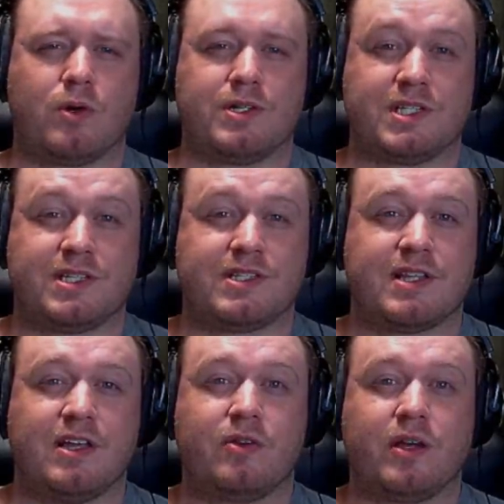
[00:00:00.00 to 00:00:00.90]
distance
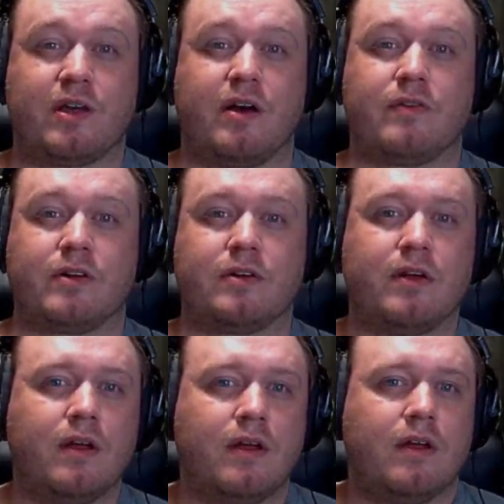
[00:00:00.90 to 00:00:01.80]
that you can cover.
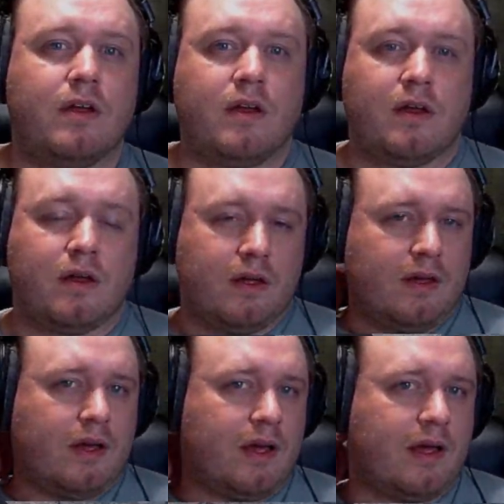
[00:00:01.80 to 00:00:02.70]

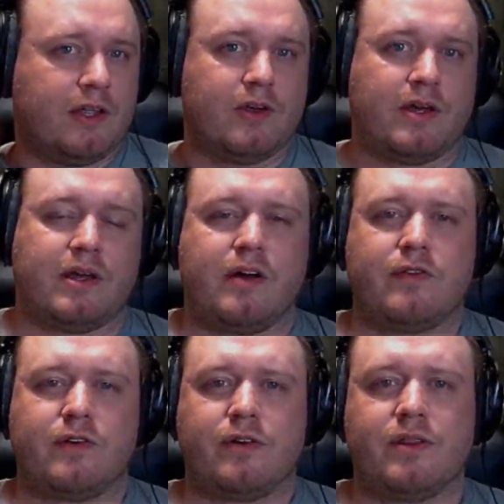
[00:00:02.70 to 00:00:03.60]
You can
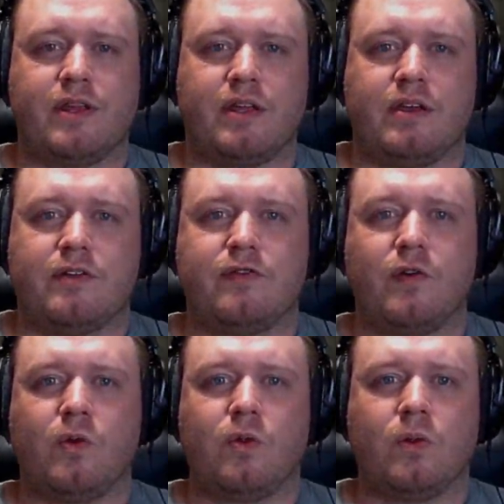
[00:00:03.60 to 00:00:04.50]
cover the
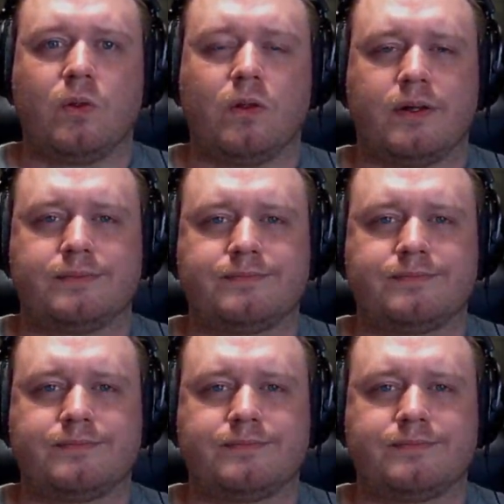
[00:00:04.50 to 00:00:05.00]
full